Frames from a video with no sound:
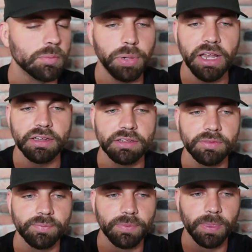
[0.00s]
But
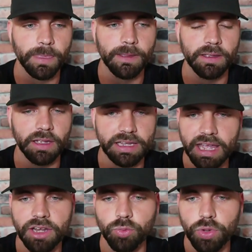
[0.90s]
again,